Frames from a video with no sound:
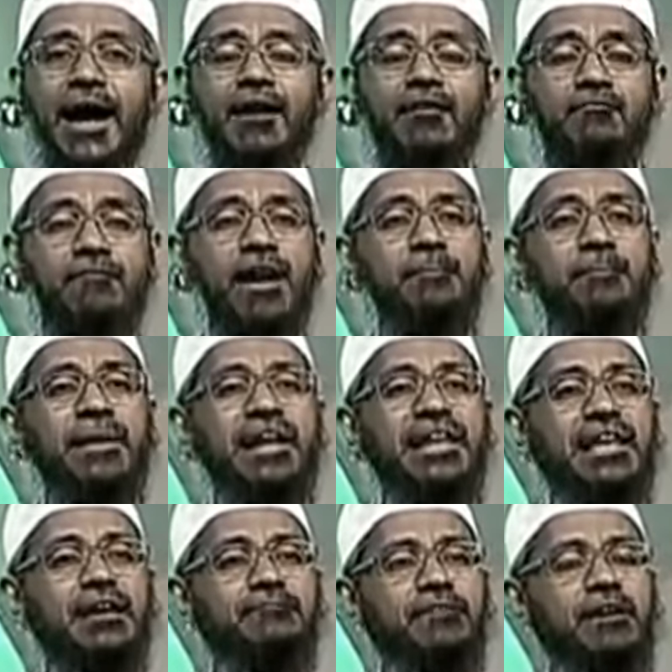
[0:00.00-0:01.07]
1
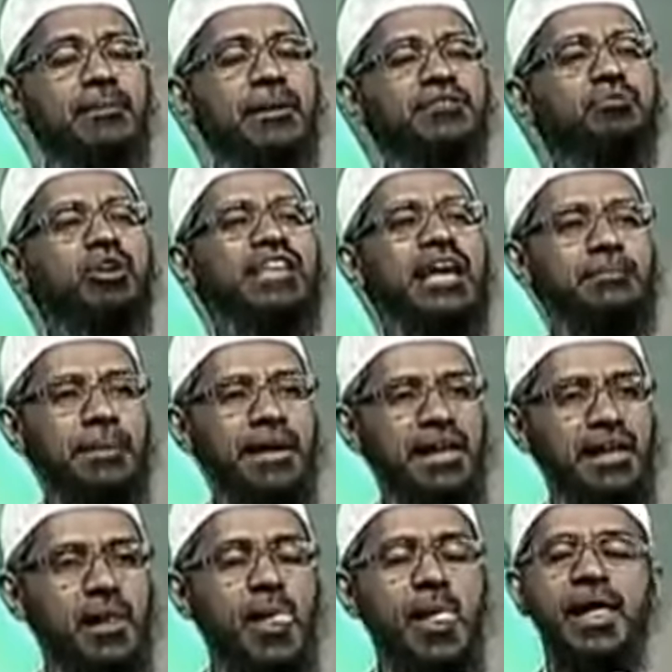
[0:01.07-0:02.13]
million females more than
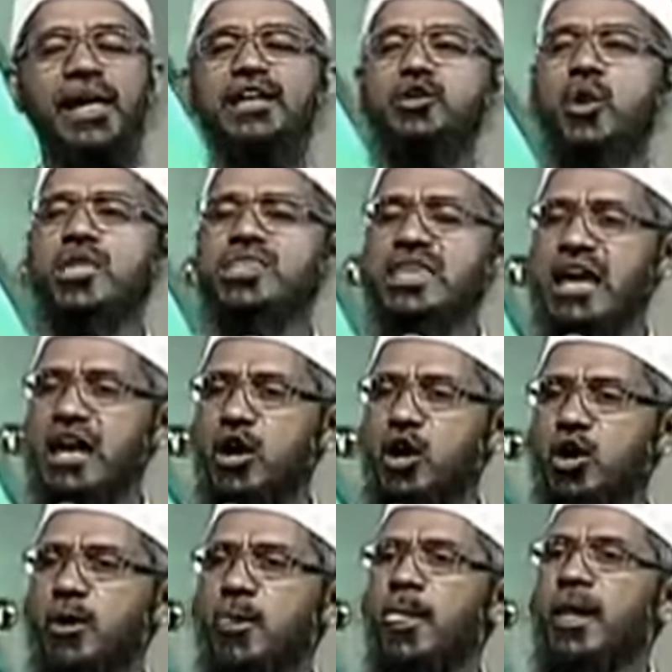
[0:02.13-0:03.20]
males. In USA
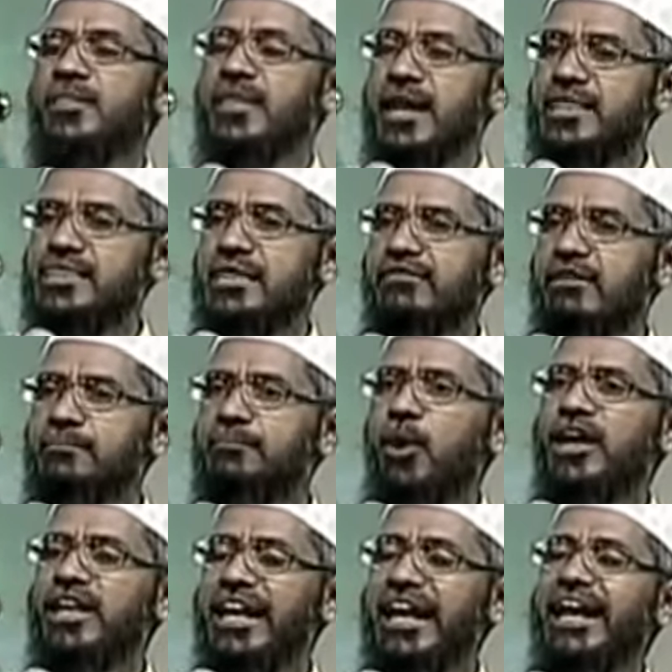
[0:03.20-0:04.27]
alone, there are
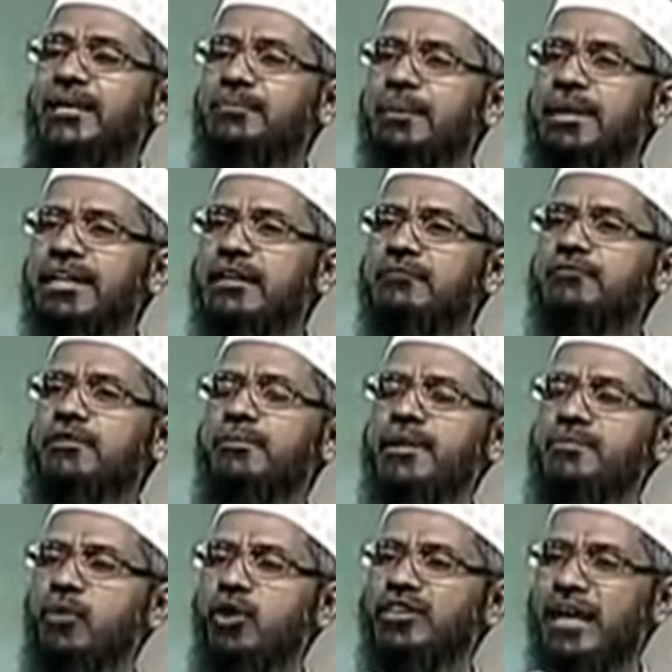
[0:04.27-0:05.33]
7.8 million females
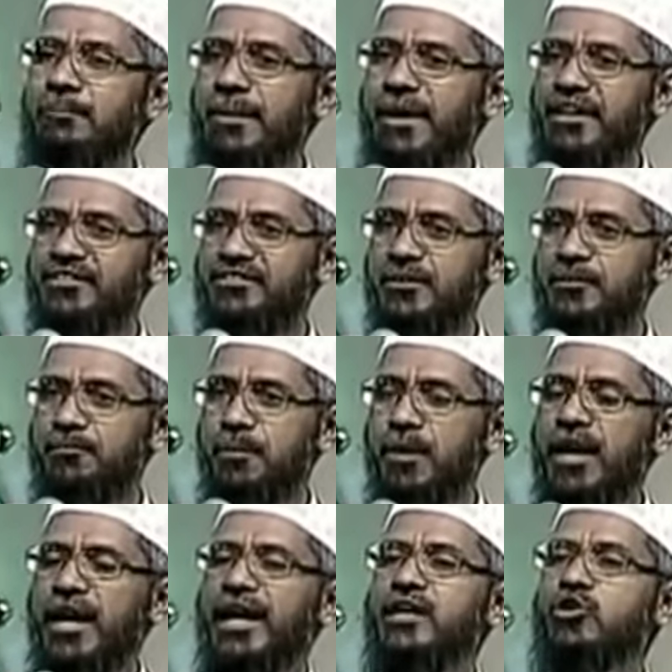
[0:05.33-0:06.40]
more than males.
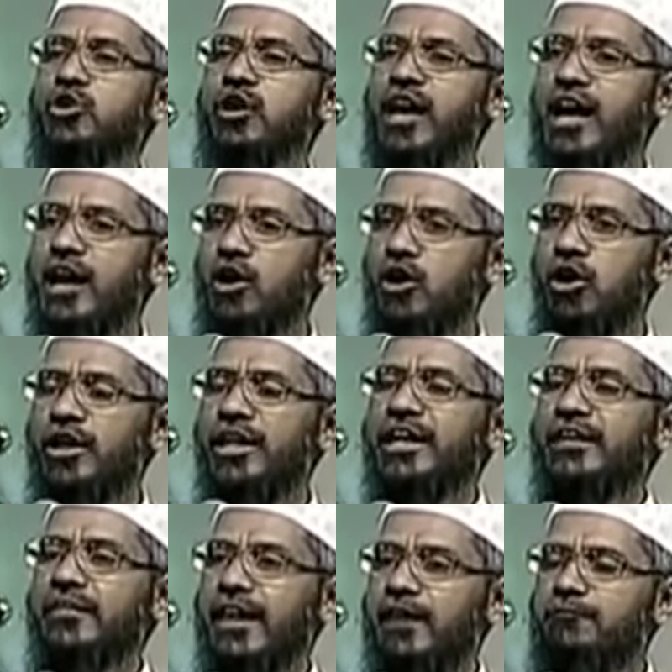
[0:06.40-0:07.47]
In UK alone,
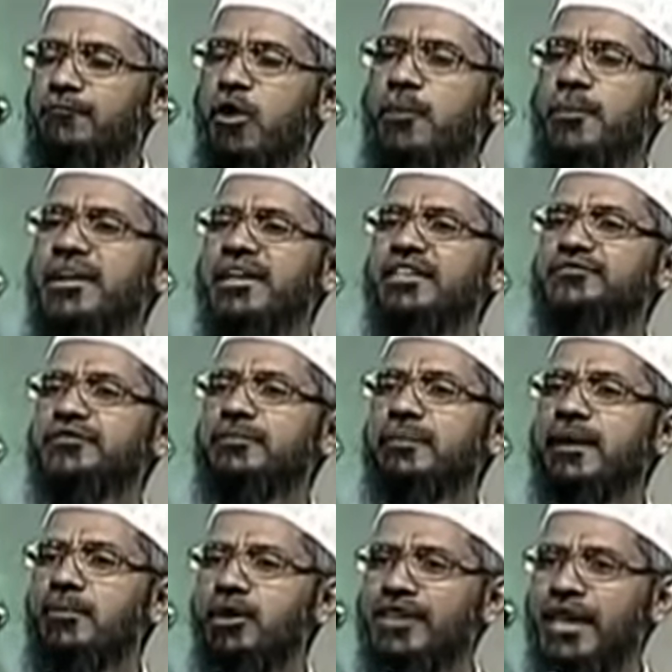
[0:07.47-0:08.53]
there are 4 million
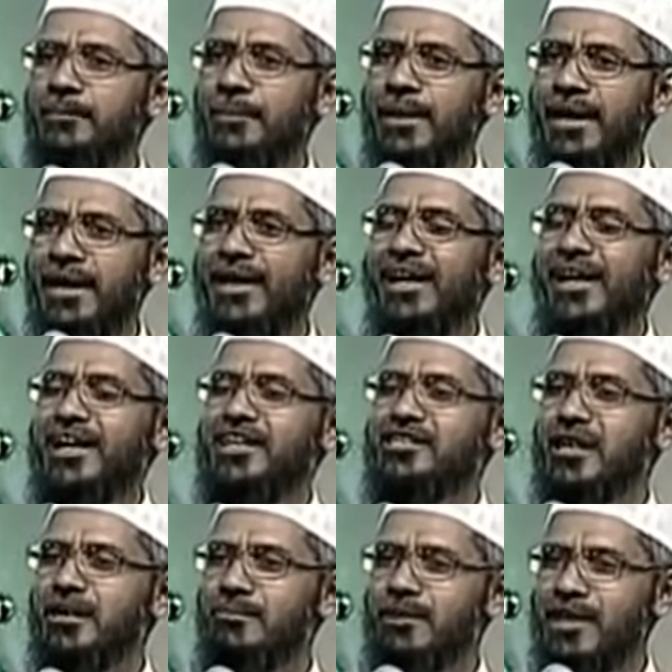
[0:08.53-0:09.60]
females more than males. In
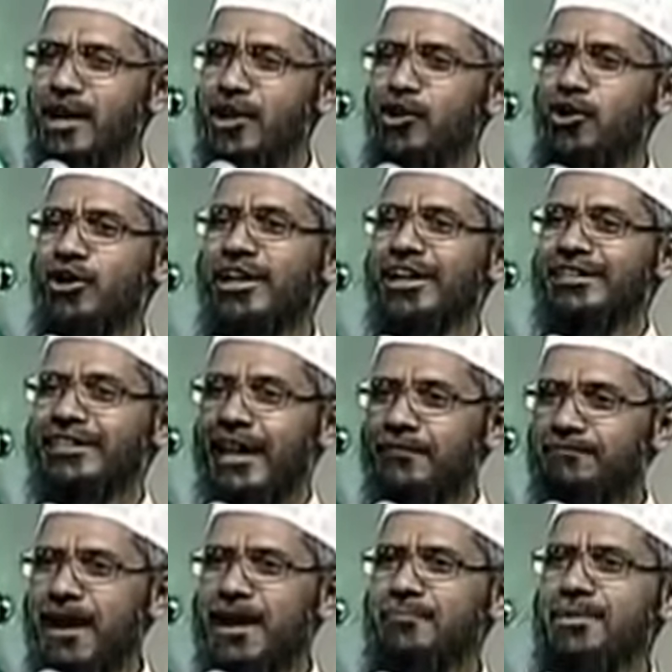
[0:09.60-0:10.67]
Germany alone, there are
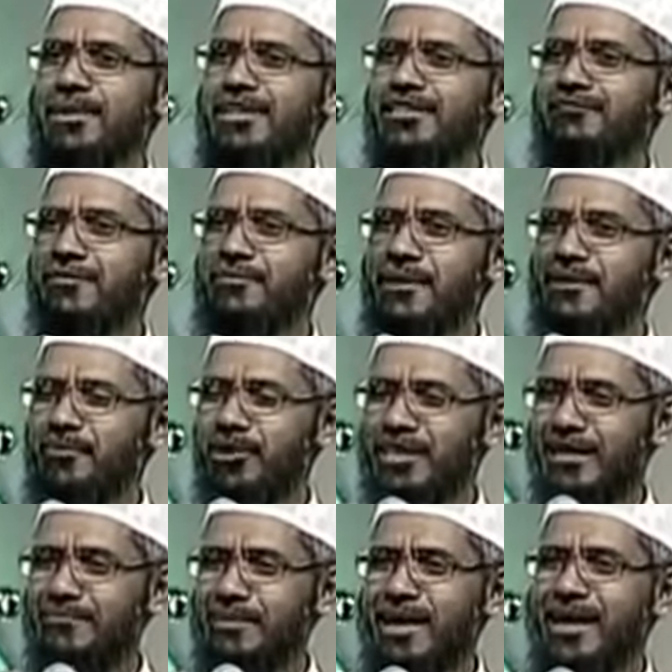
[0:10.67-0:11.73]
5 million females more
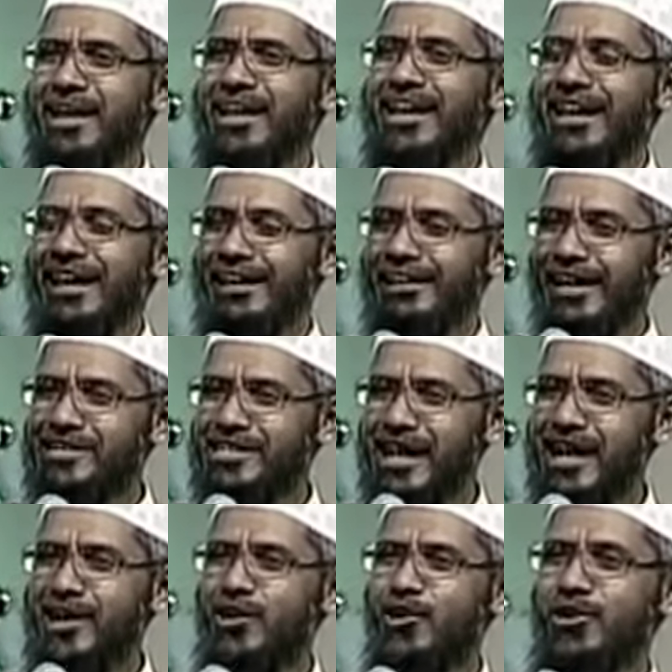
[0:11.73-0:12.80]
than males. In Russia
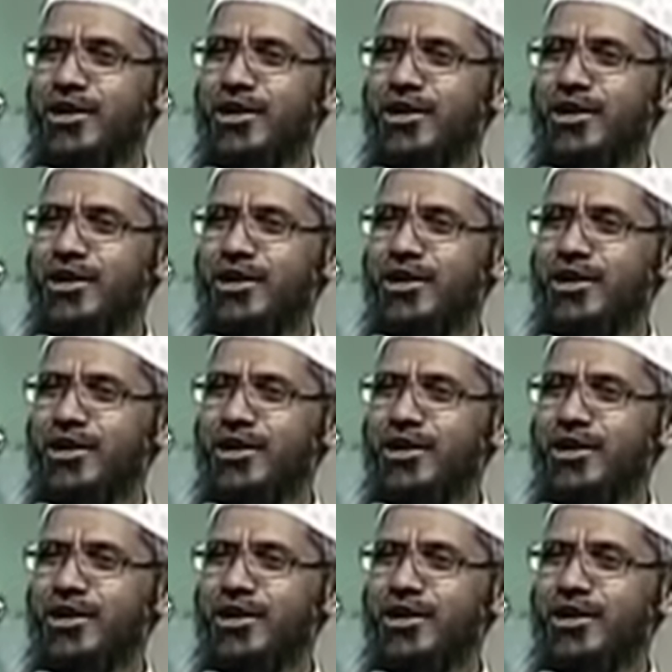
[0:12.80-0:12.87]
alone,